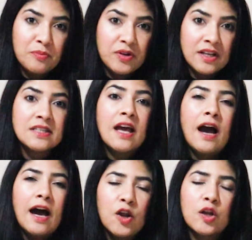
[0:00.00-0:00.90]
brings
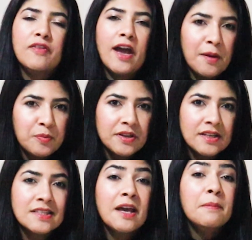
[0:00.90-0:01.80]
a lot of
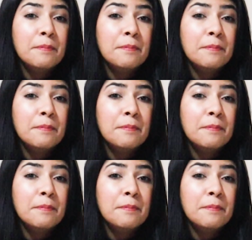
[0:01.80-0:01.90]
happiness,